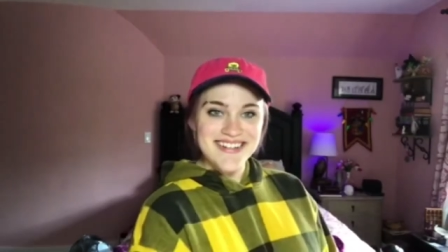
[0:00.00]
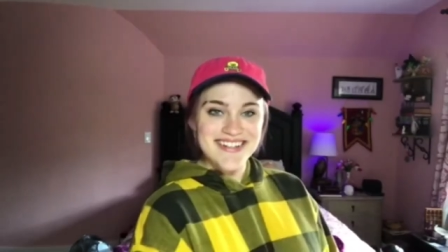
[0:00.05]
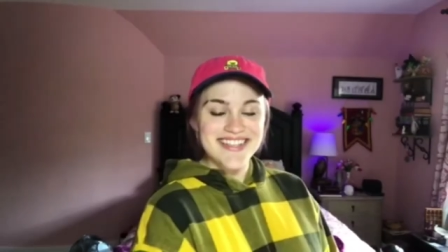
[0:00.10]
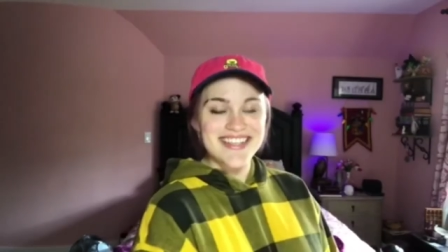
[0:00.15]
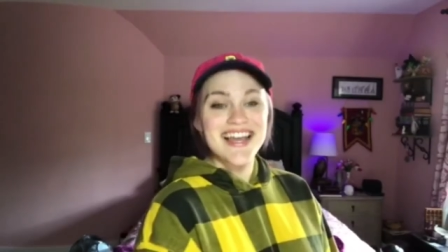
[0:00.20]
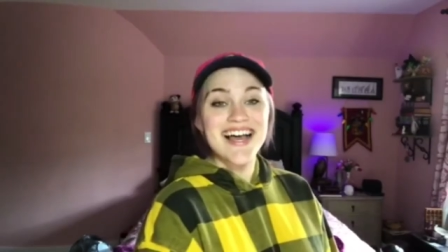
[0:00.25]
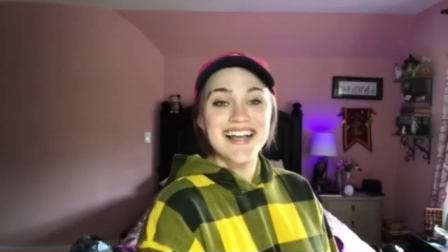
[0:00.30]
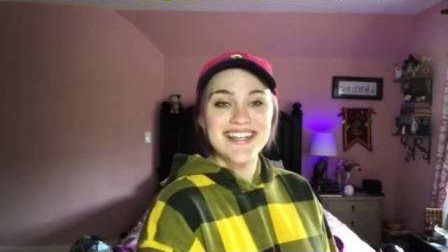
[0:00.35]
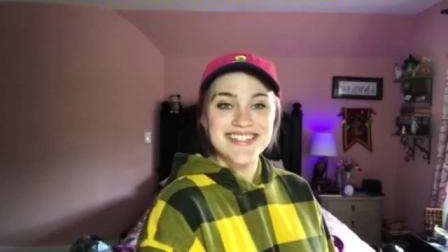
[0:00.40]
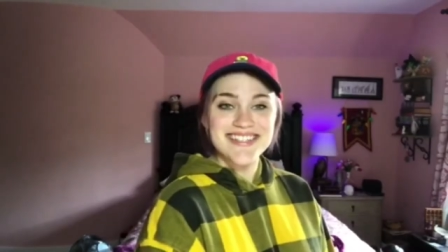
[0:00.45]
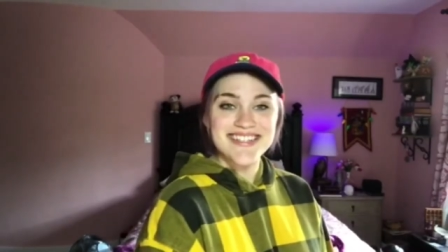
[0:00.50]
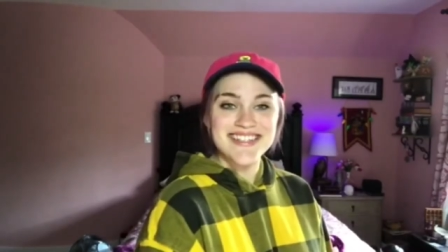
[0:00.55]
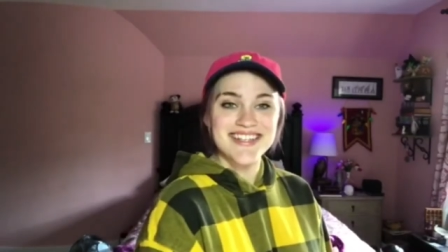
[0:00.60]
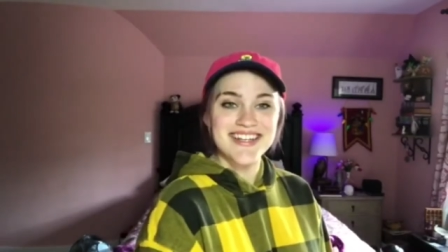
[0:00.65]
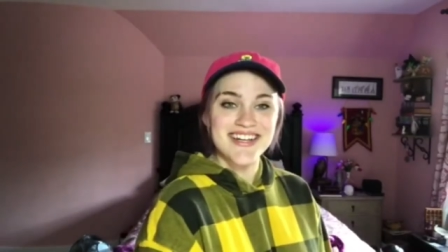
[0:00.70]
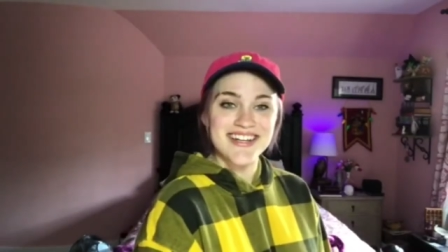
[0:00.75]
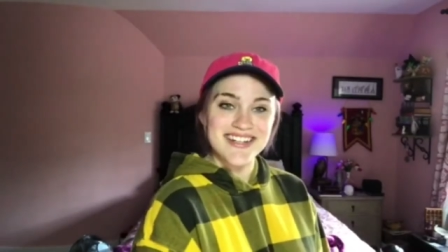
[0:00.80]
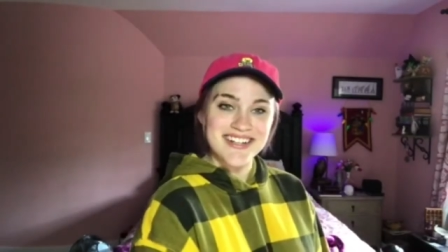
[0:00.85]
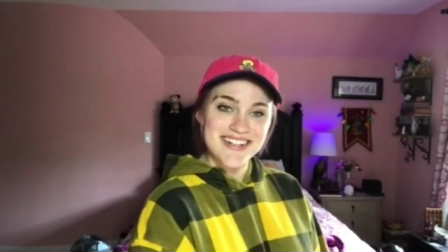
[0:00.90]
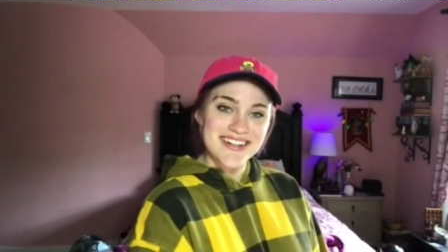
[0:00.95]
Yes,
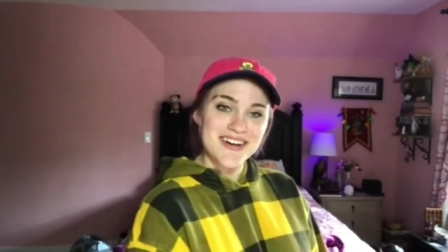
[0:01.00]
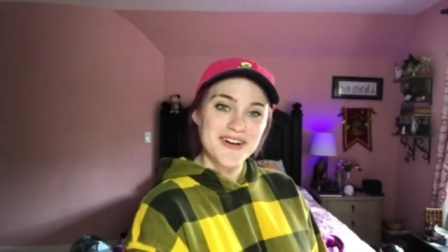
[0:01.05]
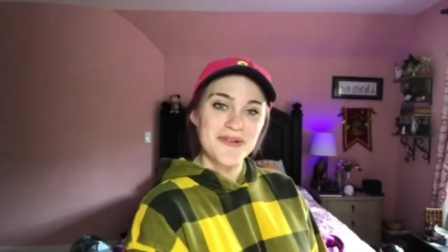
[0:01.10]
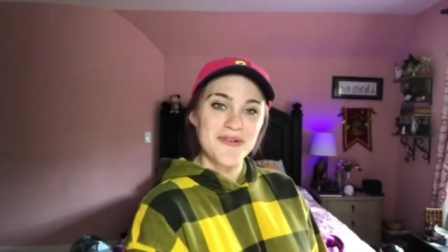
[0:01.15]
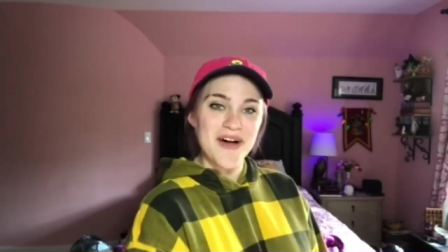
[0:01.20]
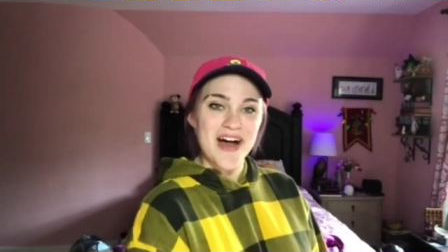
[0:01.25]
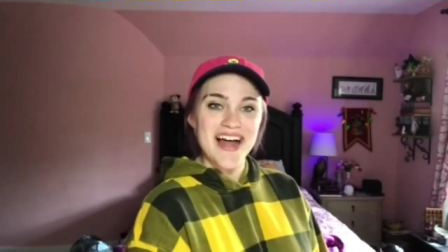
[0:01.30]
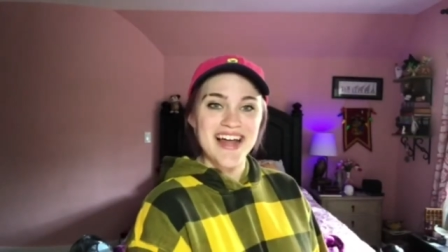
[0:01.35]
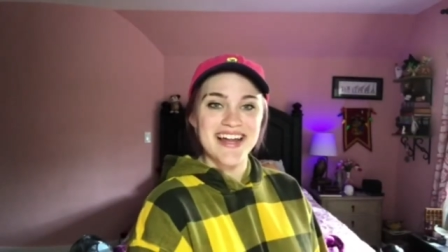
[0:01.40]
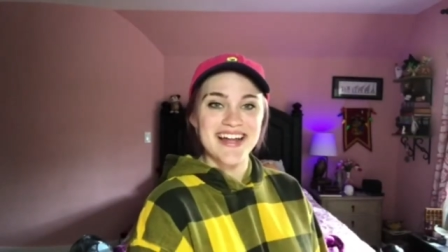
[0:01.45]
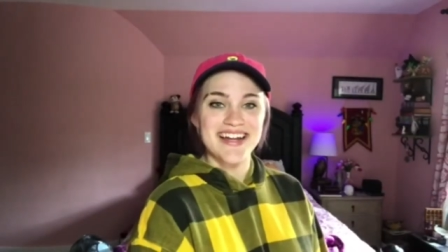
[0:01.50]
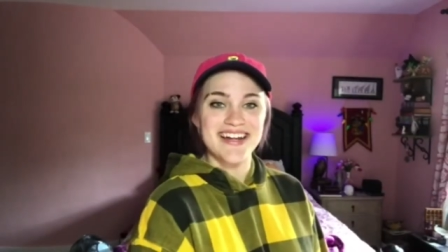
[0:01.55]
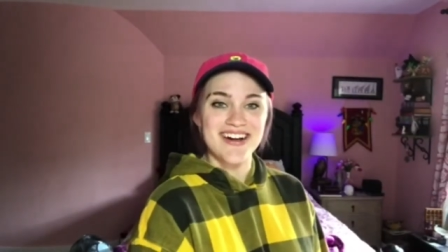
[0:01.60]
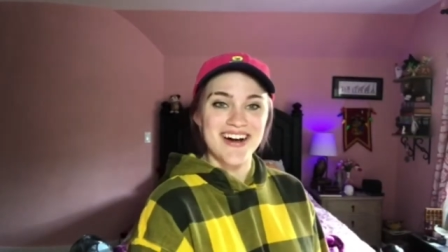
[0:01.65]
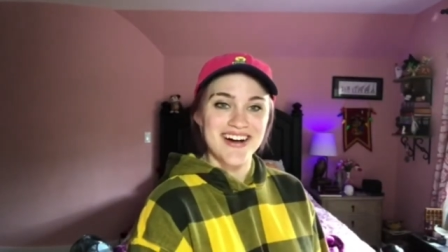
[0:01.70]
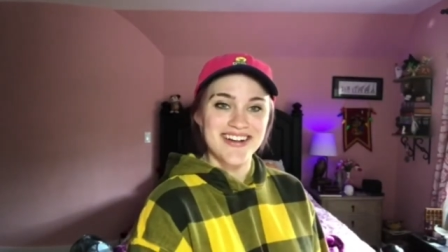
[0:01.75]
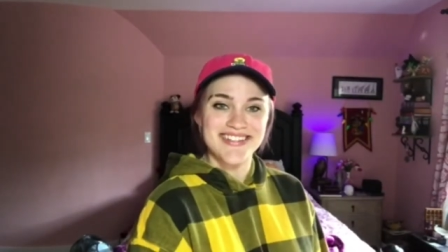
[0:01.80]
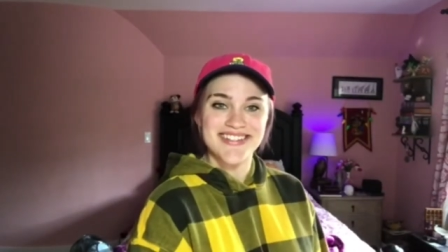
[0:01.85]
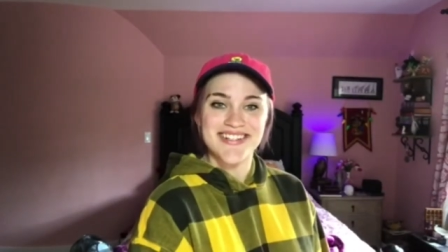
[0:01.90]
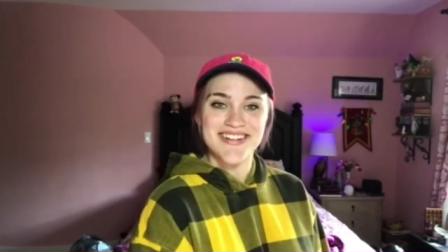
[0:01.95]
the Hawaii
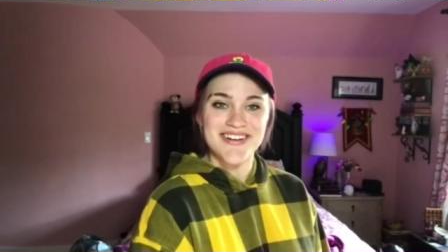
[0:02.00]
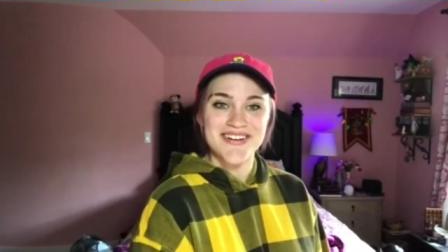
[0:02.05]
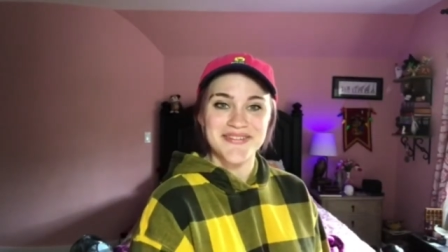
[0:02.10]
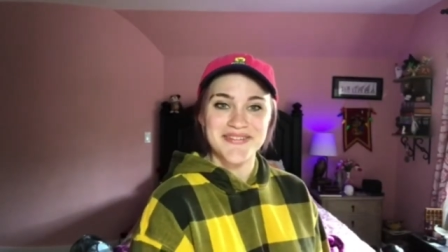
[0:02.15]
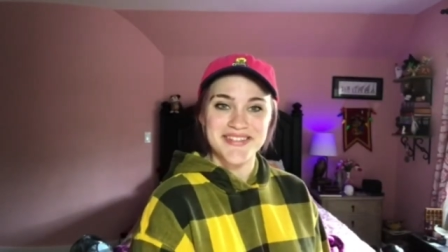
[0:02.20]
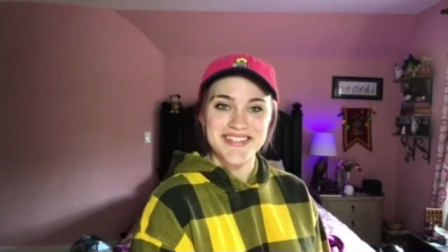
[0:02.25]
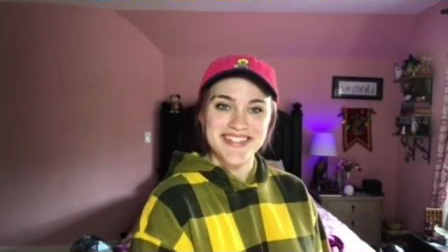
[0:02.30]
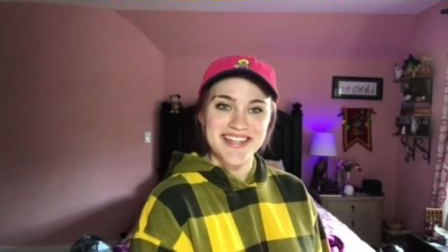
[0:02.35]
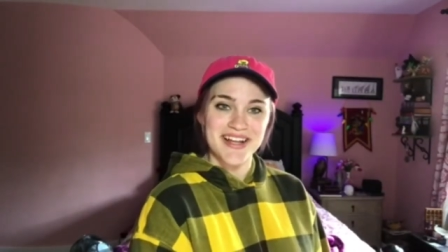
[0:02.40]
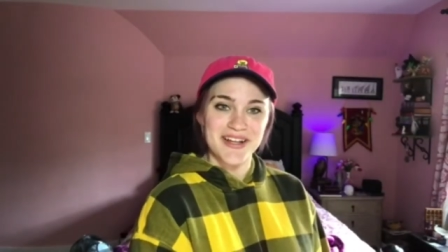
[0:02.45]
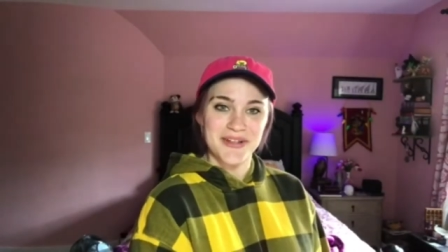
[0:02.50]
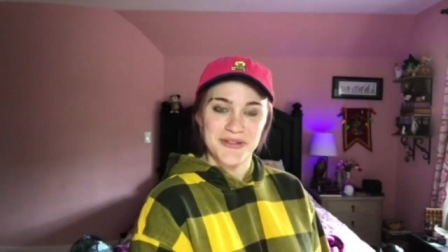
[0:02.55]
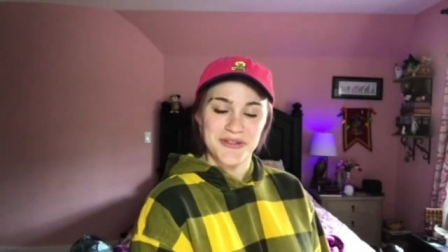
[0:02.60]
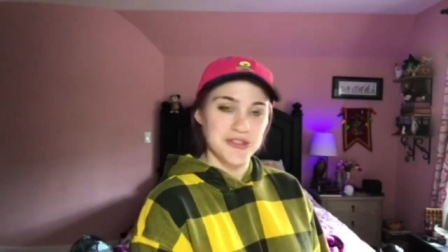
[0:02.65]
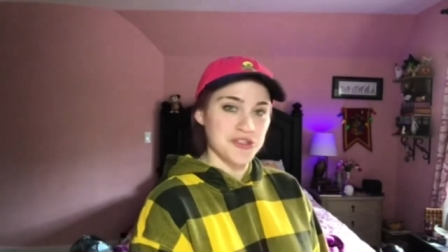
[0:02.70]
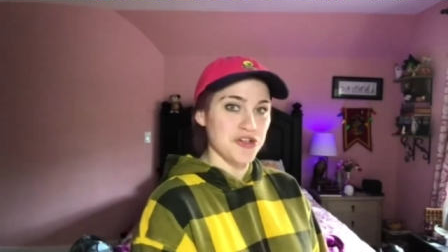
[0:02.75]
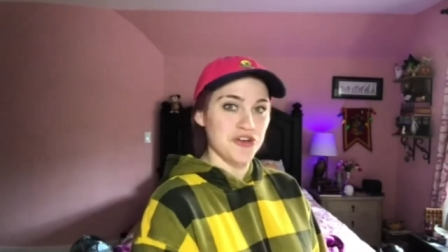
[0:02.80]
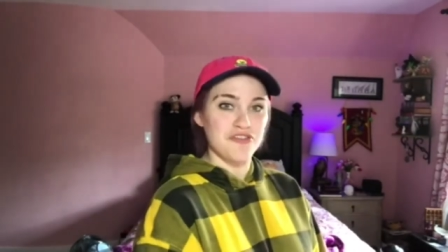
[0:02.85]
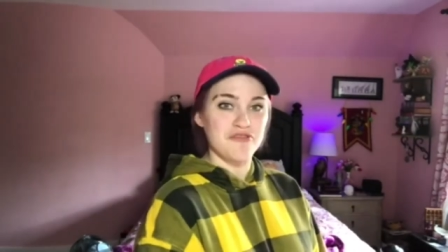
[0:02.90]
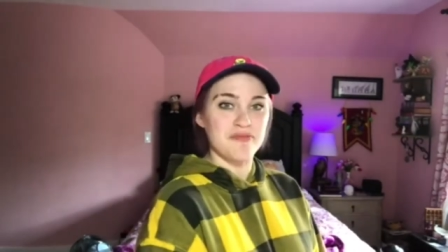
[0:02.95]
Costco sells
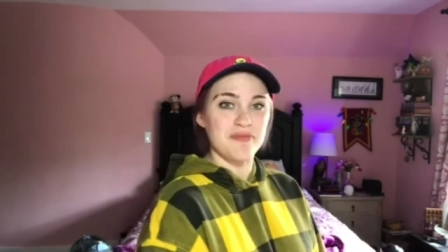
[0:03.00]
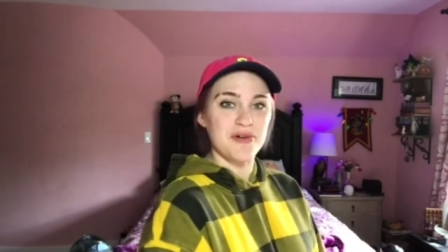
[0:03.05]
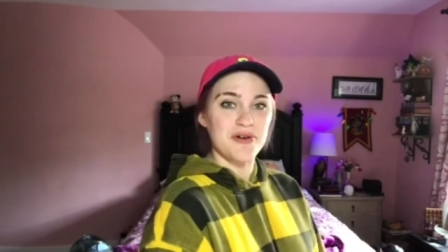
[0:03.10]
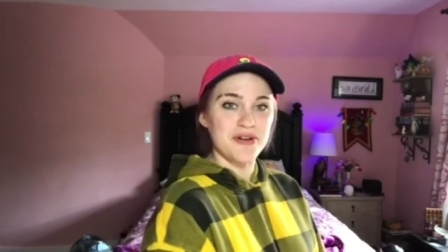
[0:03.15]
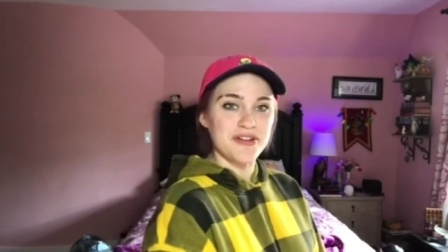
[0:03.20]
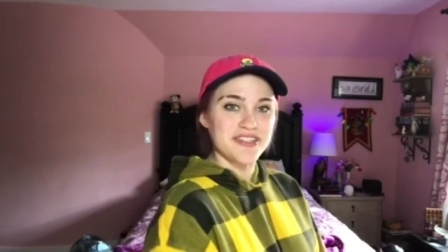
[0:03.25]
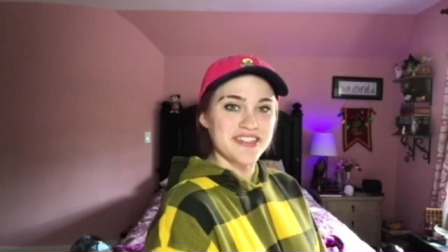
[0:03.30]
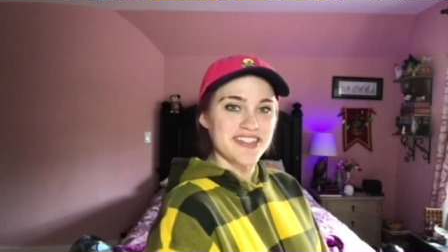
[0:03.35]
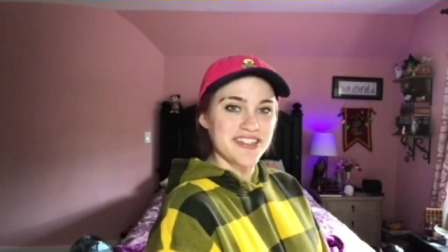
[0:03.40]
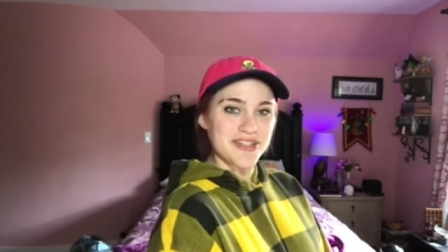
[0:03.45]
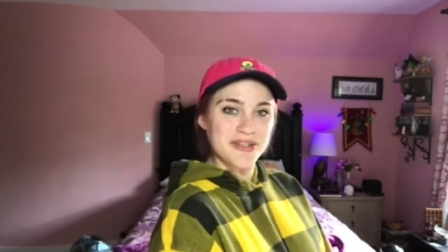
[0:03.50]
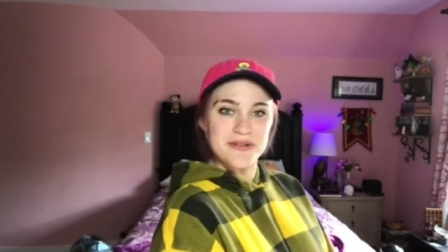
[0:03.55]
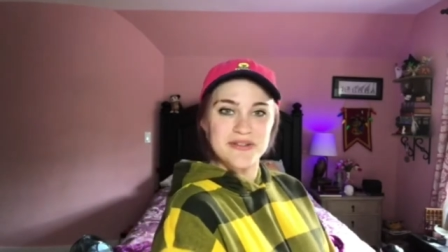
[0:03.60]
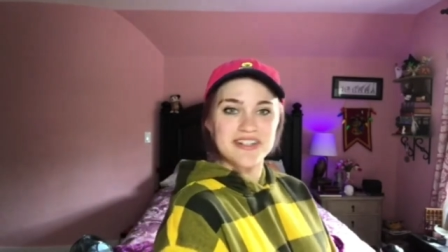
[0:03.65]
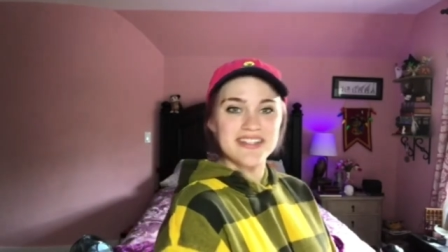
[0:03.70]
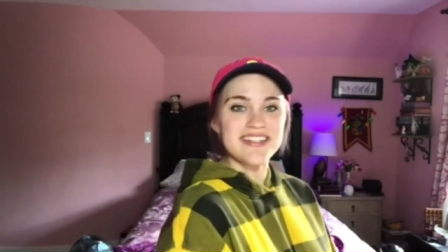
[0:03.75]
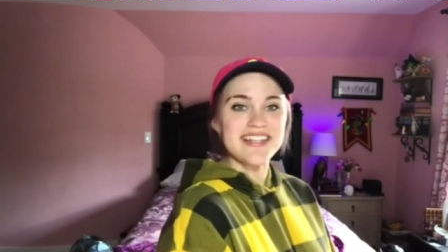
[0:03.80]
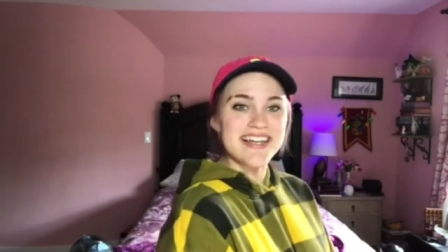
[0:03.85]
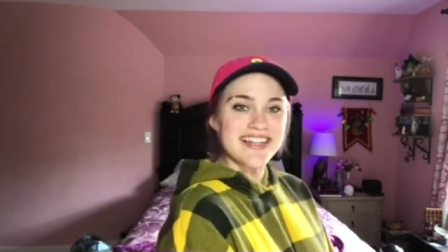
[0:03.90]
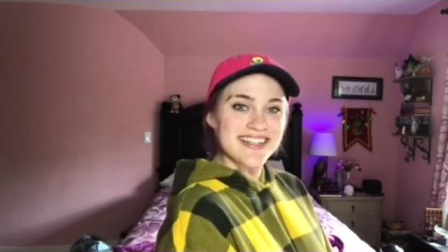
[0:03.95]
surfboards to
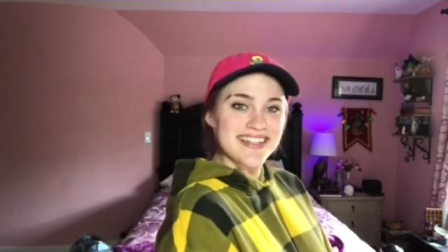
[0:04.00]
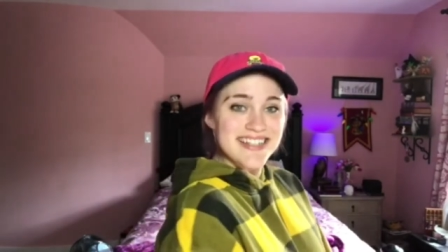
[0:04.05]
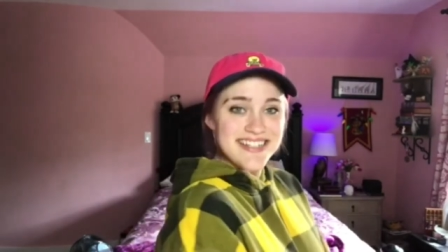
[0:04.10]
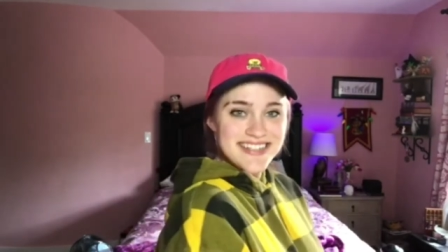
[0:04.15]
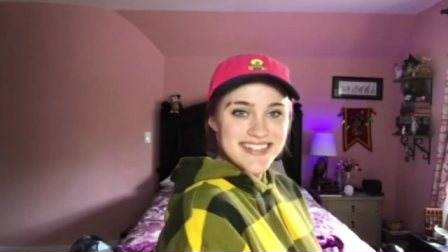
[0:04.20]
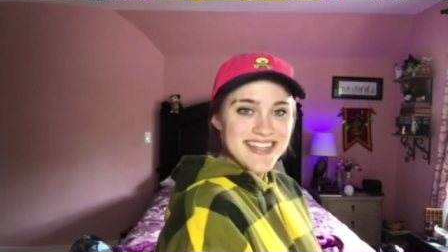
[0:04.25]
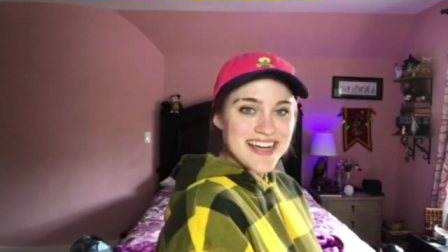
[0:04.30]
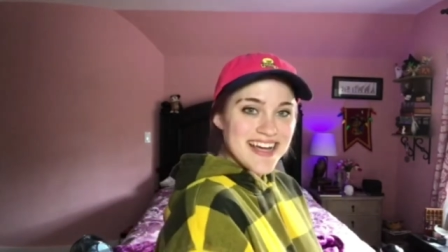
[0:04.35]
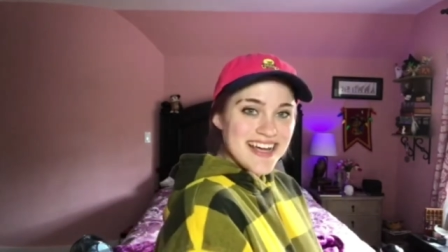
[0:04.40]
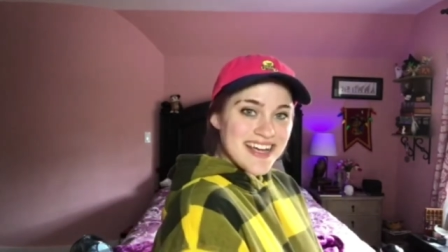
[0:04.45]
ukuleles.